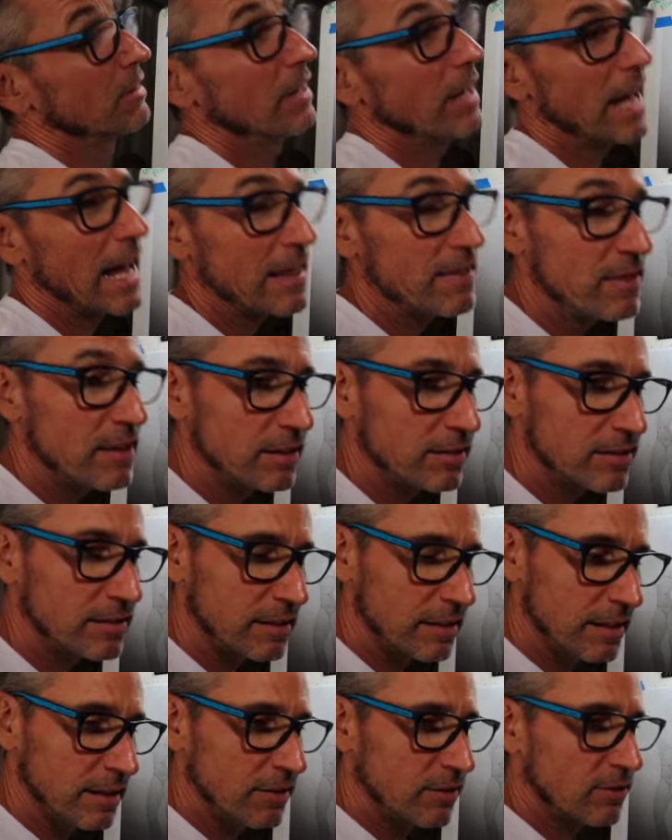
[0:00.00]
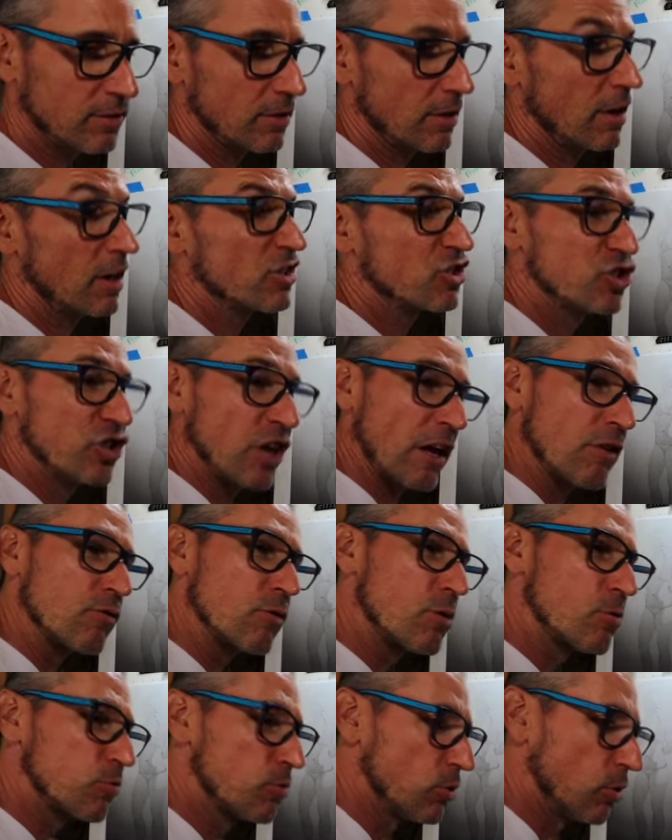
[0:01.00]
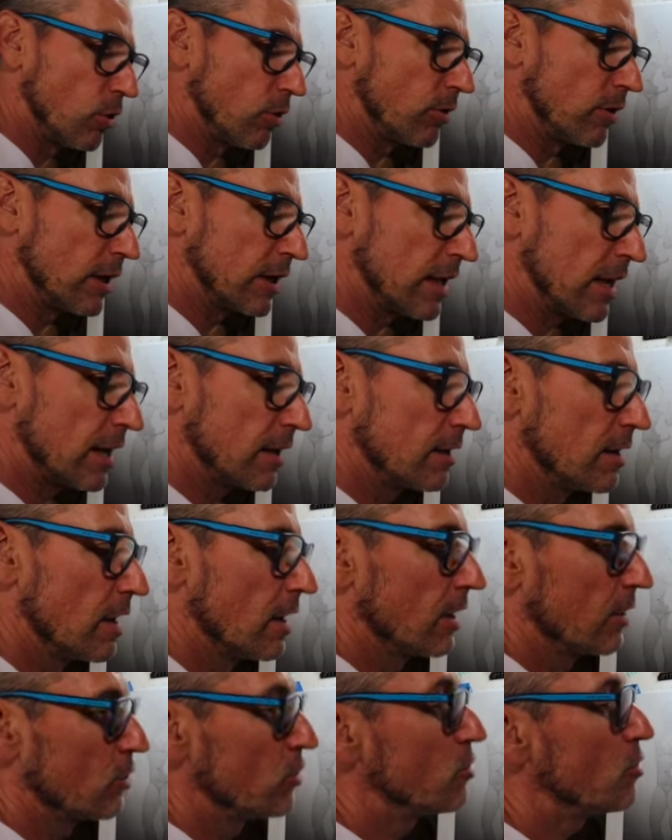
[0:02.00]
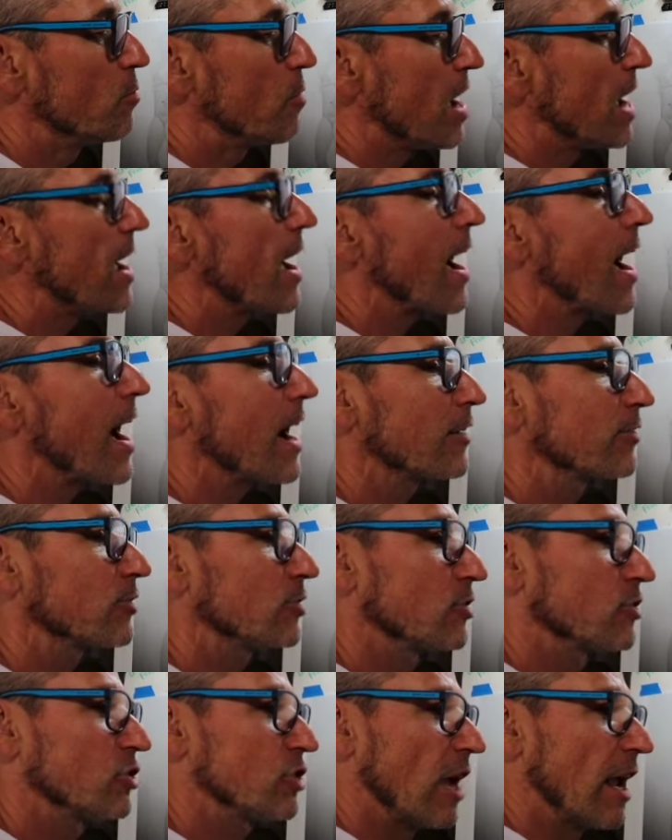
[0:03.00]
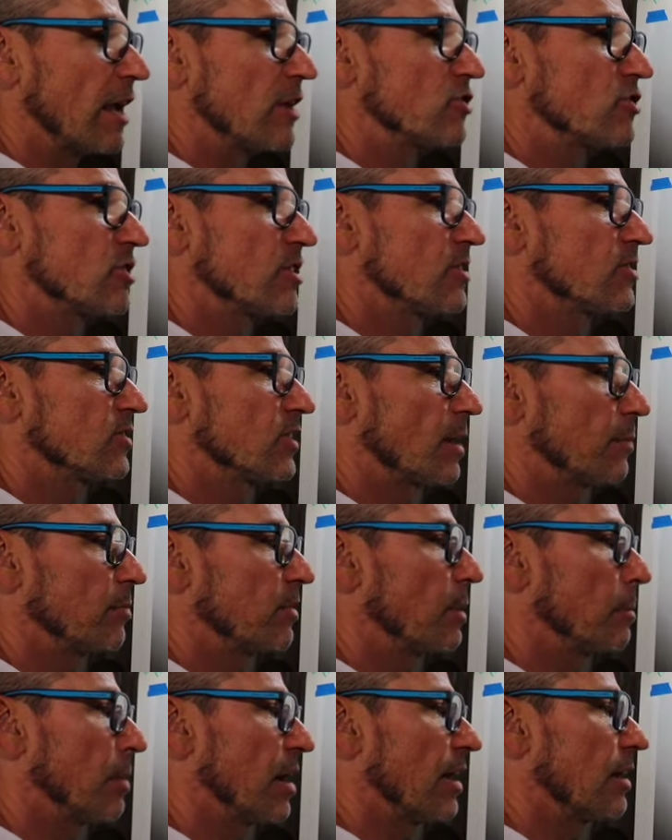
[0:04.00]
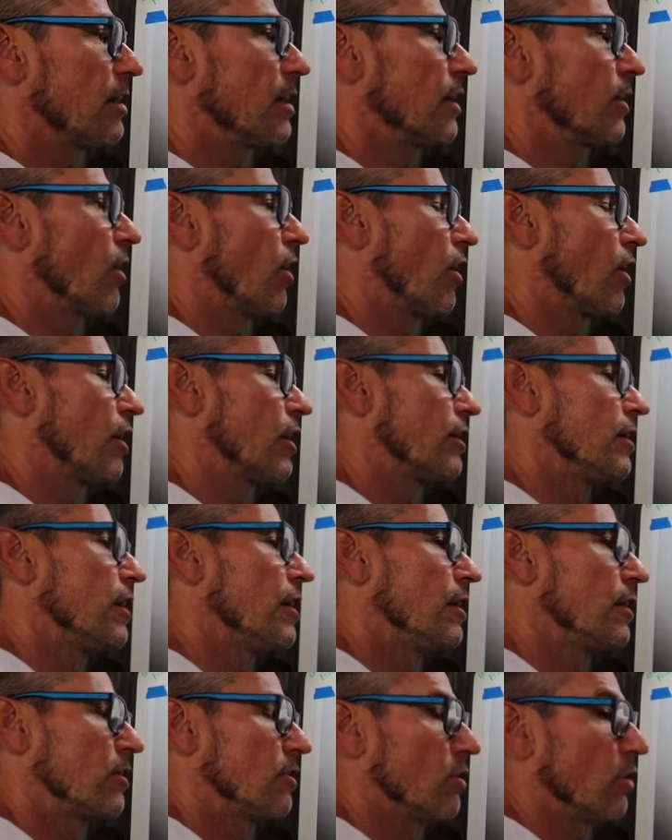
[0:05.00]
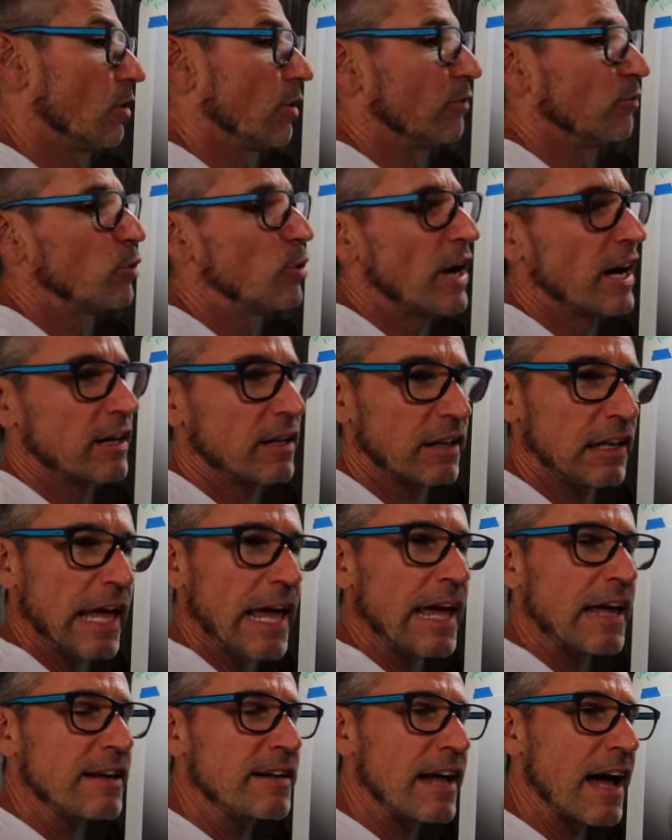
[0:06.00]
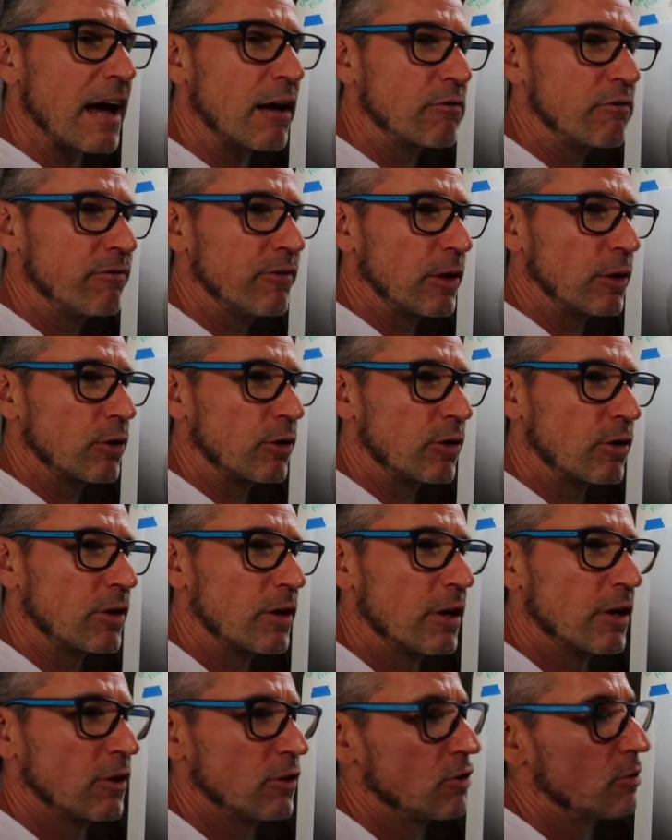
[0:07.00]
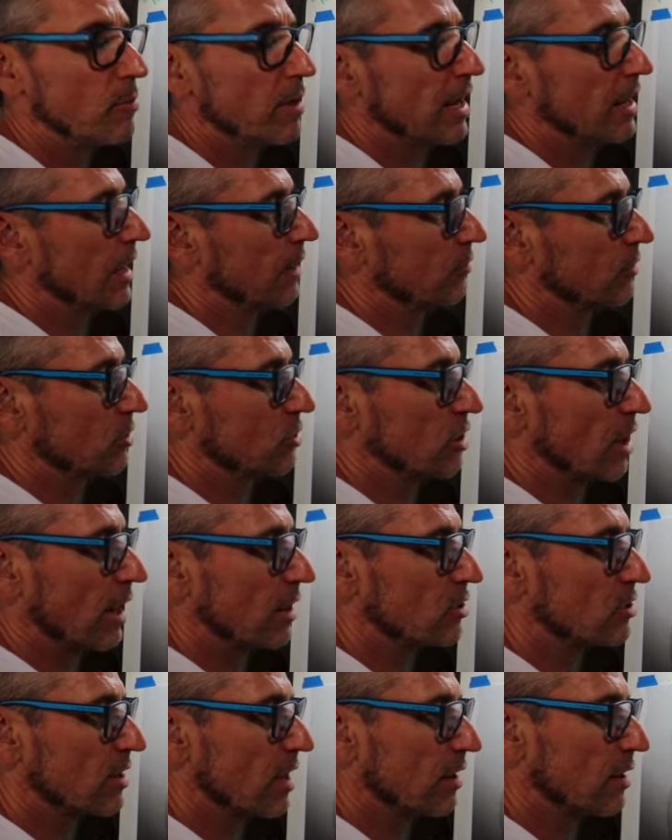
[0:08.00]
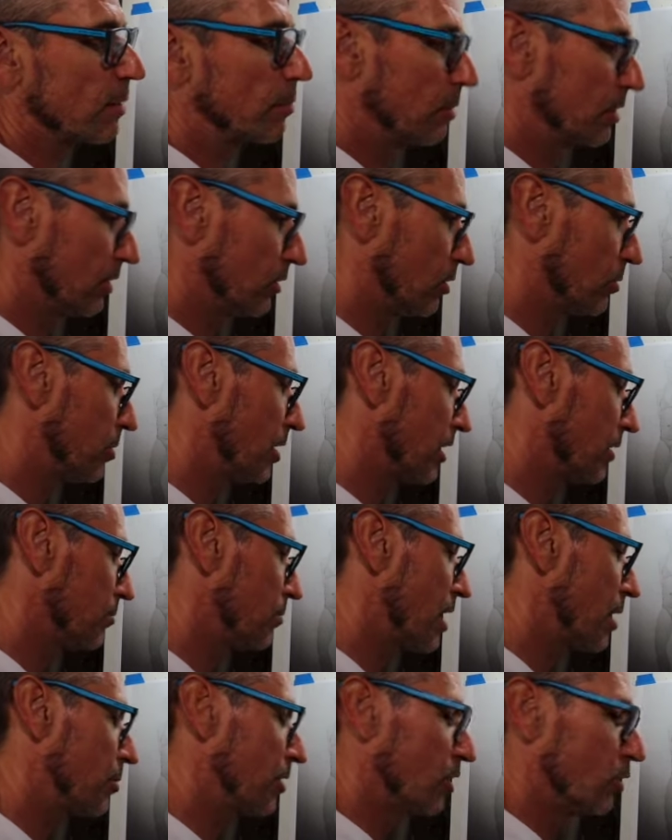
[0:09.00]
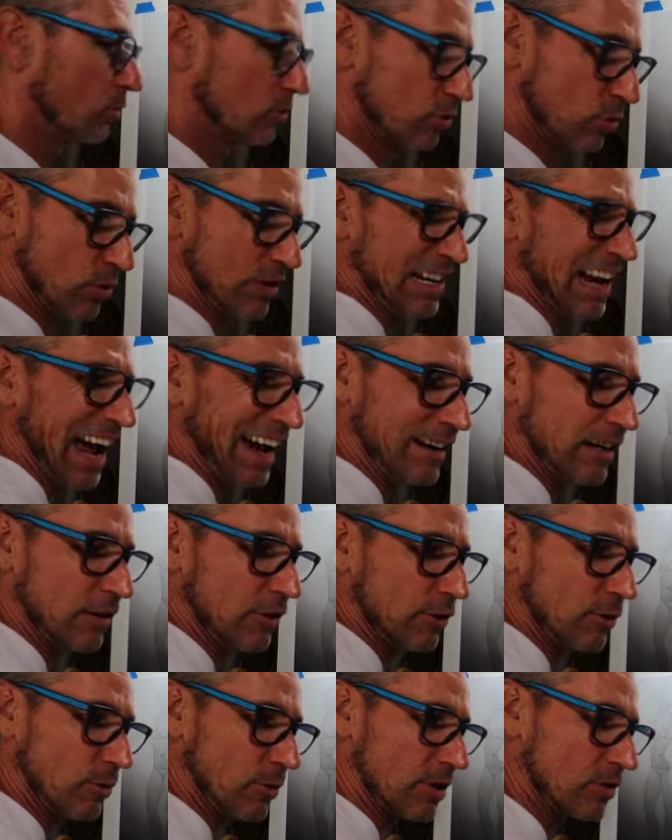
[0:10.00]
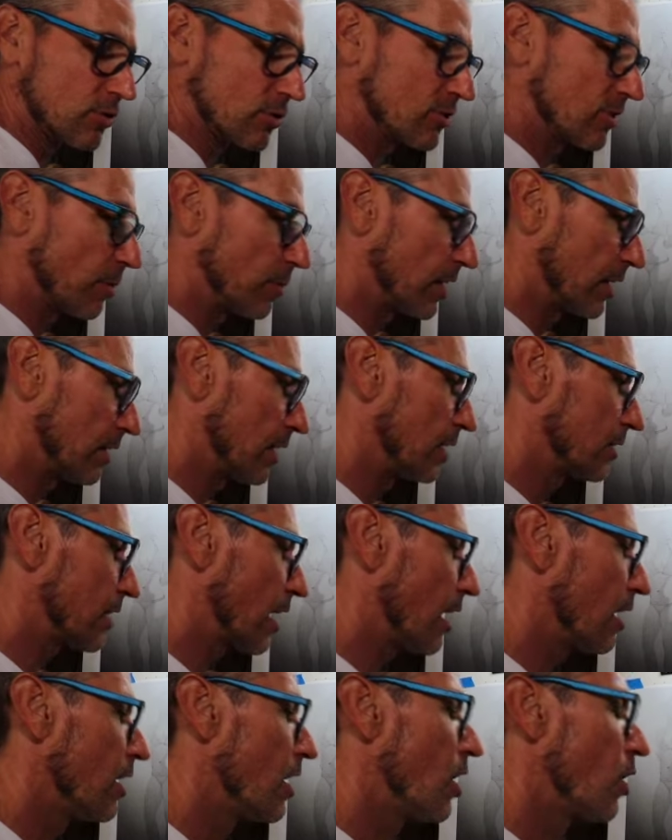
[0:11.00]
And this is a general rule. Again, you may have to change this up depending on, if you had a laying down figure, you may have to change that up a little bit. Maybe you'll do 90 degrees or something like that.